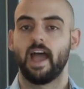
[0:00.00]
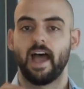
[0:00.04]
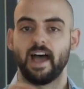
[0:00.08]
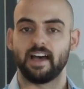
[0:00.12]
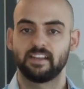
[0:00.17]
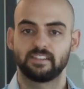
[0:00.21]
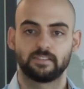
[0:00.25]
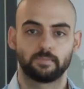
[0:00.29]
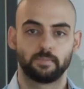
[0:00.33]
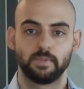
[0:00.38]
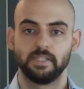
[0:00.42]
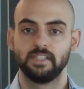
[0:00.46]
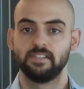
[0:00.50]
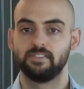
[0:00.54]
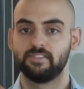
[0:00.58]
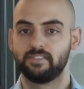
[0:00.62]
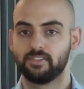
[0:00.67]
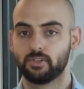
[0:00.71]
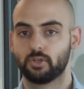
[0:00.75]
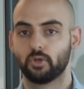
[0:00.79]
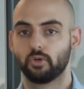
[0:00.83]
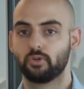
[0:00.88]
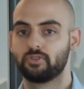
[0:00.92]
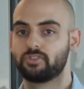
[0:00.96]
S P
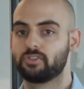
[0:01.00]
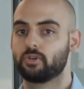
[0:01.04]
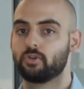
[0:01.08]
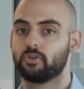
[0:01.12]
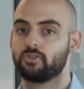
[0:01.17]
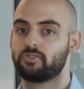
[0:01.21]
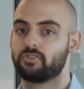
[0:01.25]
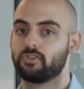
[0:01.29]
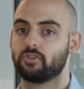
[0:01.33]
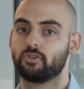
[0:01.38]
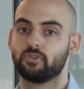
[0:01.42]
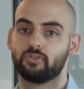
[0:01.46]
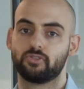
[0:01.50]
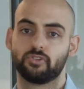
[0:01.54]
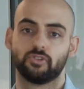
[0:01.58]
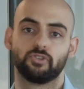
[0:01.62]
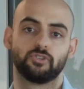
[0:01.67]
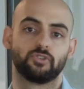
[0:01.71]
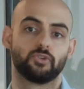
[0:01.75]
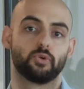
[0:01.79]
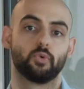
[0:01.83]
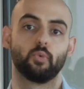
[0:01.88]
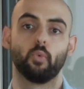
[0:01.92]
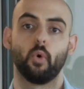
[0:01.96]
zero zero zero zero
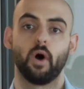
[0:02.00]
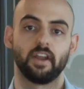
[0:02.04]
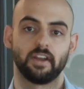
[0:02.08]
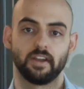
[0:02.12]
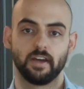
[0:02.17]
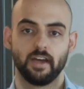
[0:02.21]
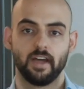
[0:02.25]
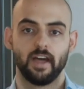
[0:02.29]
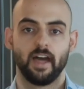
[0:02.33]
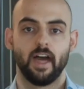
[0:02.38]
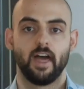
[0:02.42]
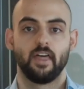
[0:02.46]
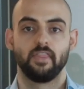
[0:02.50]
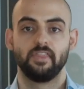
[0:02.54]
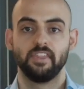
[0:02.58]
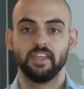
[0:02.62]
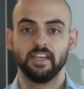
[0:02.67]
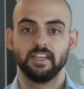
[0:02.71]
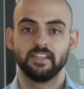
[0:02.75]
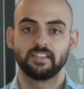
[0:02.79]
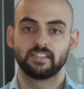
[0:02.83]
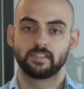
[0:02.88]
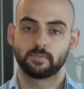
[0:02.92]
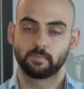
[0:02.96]
zero one.
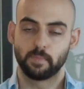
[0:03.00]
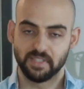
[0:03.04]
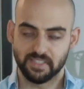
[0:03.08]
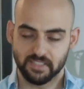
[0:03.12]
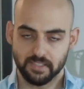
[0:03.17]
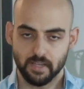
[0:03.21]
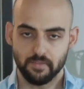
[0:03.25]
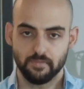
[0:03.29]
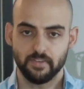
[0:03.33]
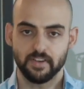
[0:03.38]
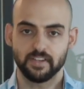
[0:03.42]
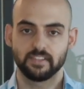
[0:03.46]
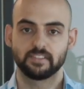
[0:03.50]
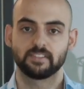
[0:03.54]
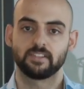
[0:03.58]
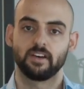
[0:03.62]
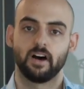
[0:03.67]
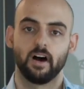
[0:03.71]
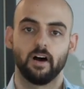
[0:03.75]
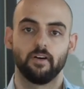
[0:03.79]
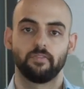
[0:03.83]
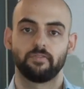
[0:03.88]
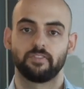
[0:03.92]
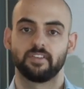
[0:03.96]
The specifics
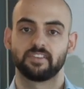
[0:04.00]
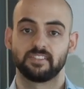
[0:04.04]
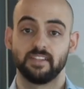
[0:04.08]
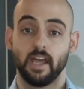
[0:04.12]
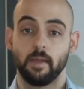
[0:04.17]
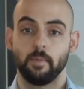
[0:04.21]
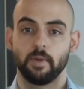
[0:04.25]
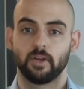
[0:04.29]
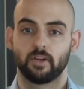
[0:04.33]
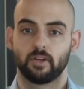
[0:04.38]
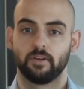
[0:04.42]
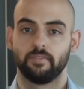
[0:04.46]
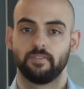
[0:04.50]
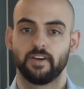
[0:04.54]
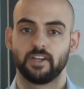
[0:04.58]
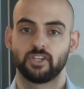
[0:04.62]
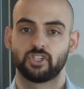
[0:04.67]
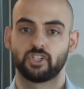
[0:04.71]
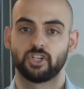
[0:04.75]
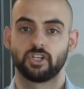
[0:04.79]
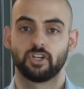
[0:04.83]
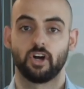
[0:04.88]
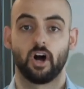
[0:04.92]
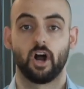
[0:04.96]
of this naming
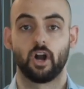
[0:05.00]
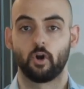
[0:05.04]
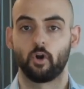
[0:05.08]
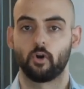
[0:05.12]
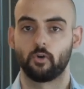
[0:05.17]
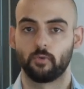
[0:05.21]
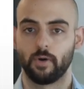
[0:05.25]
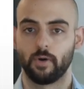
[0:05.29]
convention are